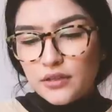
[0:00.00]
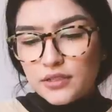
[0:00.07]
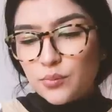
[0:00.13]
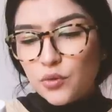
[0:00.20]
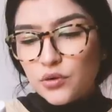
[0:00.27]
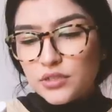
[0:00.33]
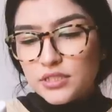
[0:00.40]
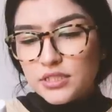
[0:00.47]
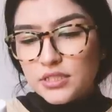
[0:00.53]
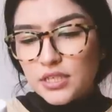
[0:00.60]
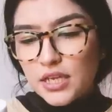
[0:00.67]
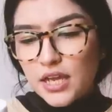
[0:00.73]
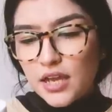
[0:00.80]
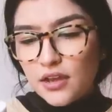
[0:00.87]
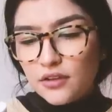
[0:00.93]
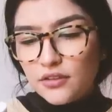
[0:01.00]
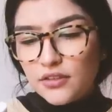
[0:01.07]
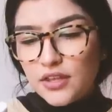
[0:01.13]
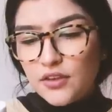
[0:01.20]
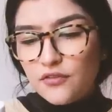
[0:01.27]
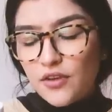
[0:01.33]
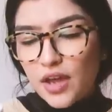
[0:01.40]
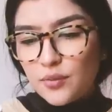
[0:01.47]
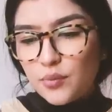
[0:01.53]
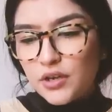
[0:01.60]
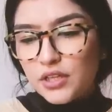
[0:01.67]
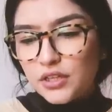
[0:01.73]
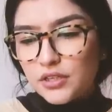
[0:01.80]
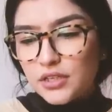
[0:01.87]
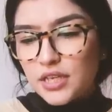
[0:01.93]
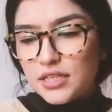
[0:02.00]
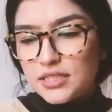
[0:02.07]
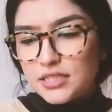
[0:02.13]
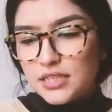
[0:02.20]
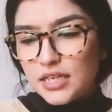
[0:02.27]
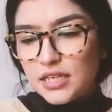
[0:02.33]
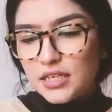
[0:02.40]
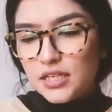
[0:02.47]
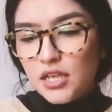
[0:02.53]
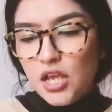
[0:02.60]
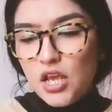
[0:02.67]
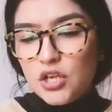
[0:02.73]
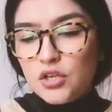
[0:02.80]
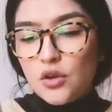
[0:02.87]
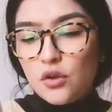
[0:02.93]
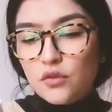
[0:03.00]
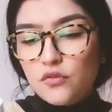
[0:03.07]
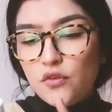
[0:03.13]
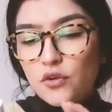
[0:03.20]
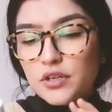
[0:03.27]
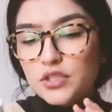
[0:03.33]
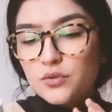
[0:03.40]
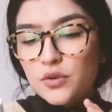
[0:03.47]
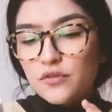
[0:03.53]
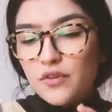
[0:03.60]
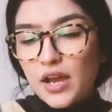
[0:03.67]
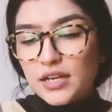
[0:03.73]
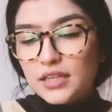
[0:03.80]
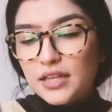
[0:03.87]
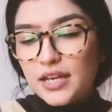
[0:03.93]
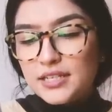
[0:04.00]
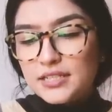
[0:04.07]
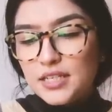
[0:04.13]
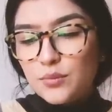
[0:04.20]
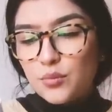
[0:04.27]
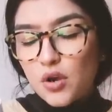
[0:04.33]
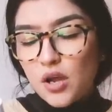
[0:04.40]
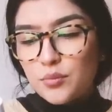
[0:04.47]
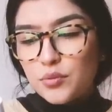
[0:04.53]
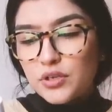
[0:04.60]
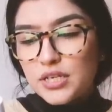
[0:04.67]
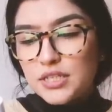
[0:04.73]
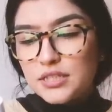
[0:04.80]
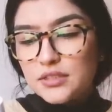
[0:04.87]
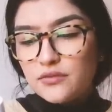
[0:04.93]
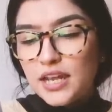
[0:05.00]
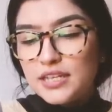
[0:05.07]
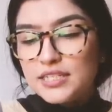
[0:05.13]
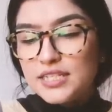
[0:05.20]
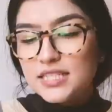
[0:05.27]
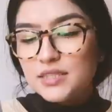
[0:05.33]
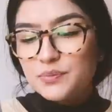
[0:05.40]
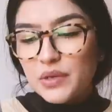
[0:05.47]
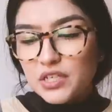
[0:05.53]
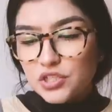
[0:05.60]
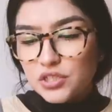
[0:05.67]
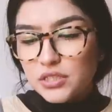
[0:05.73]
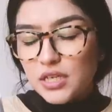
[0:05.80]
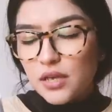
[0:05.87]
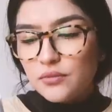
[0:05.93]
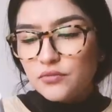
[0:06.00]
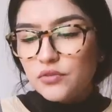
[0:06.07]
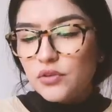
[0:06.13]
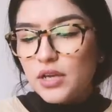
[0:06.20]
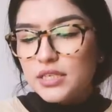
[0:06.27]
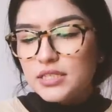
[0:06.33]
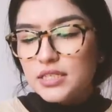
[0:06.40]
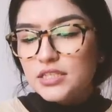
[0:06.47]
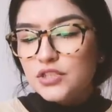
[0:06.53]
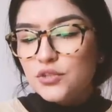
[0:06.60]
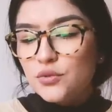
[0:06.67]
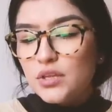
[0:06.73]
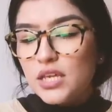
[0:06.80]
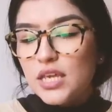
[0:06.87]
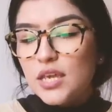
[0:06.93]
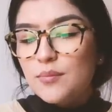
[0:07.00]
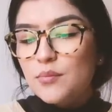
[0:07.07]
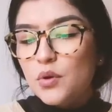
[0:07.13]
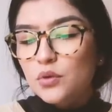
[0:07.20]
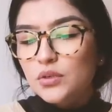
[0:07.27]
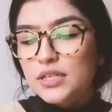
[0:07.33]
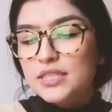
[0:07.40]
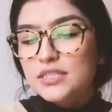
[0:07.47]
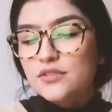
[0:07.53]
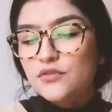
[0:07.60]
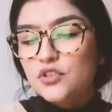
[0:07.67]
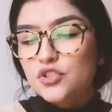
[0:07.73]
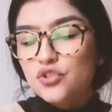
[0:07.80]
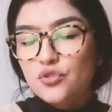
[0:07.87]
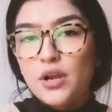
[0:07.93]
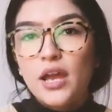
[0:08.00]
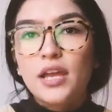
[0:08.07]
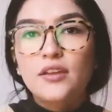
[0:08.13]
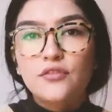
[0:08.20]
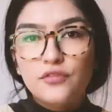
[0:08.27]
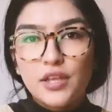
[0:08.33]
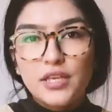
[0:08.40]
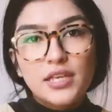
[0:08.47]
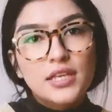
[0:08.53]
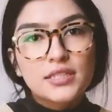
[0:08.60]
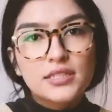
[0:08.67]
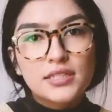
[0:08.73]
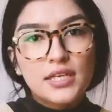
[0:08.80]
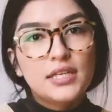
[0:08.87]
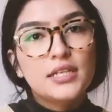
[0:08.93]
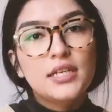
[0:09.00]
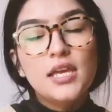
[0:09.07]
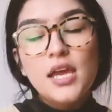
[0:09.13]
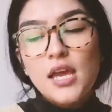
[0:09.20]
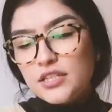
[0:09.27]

It supports healthy, vibrant looking skin, known for its revitalizing properties, and is especially helpful as a soothing emollient for dry, flaky skin.